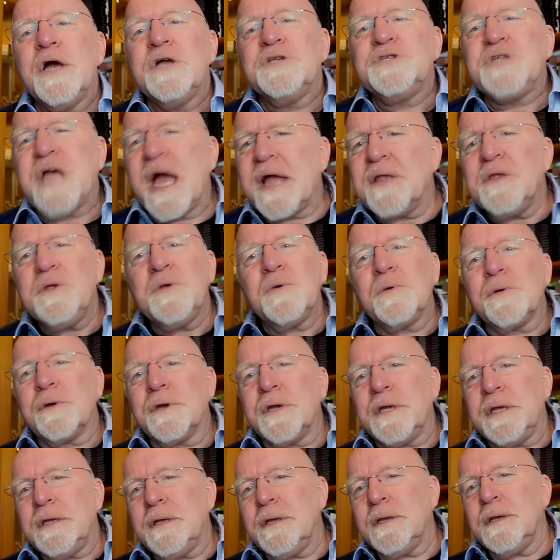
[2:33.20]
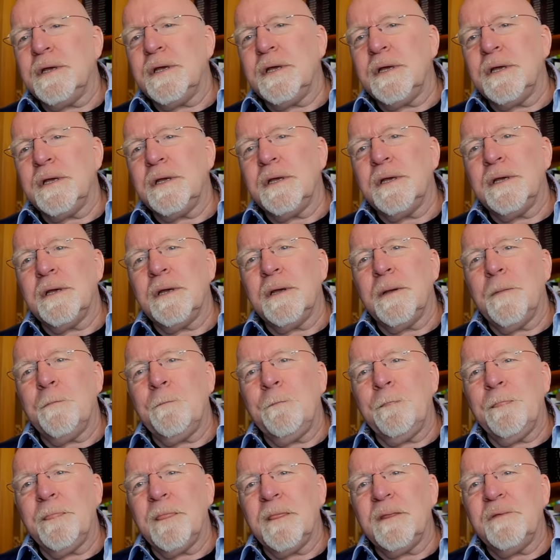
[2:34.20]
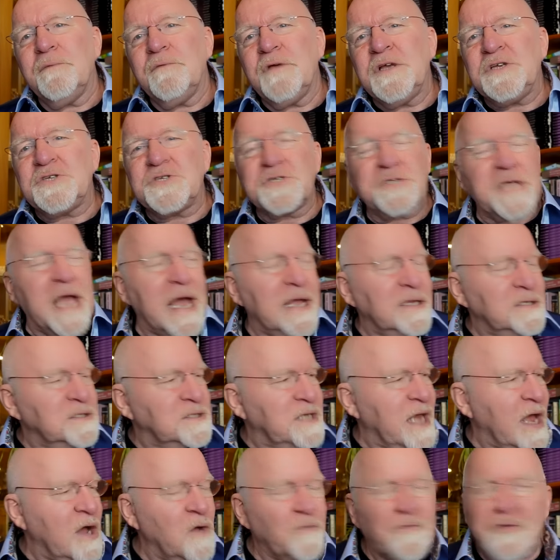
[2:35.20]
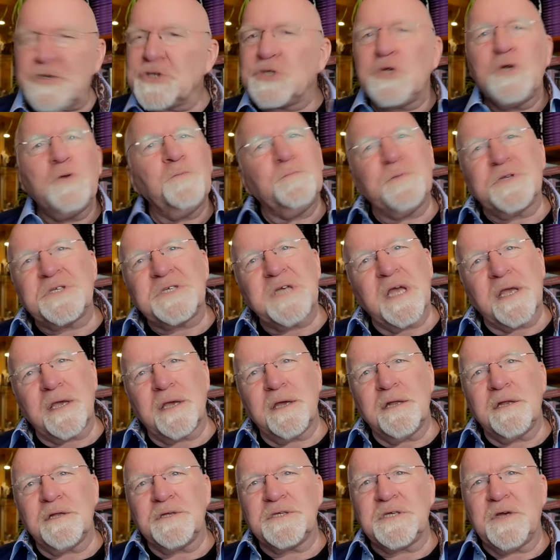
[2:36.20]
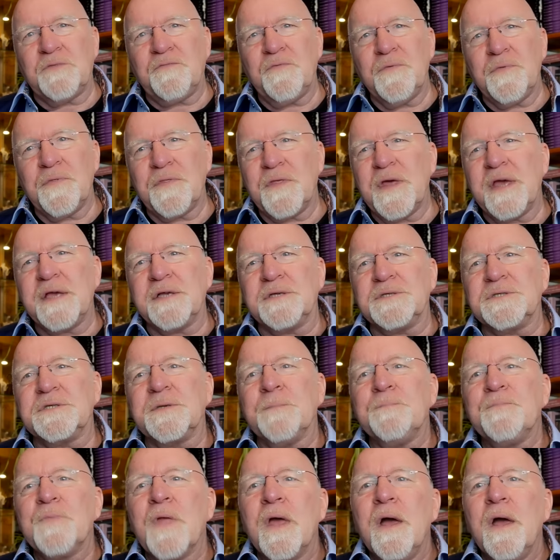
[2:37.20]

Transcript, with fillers: January, it stands out for two particular different things.